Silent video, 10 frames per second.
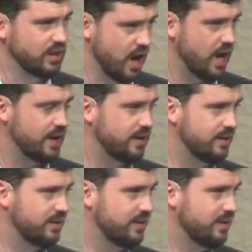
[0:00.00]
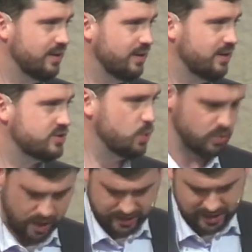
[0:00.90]
God. So
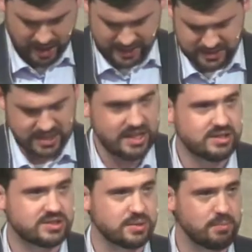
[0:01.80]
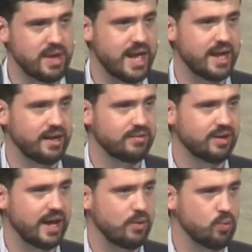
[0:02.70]
we recognize these men
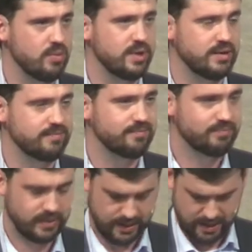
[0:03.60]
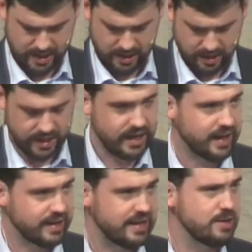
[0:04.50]
and women
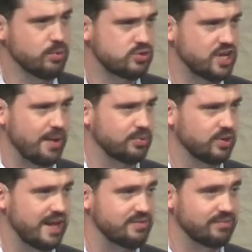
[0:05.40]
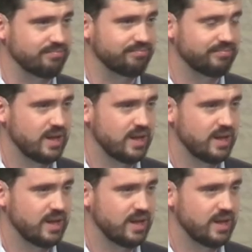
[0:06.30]
in Hebrews chapter 11.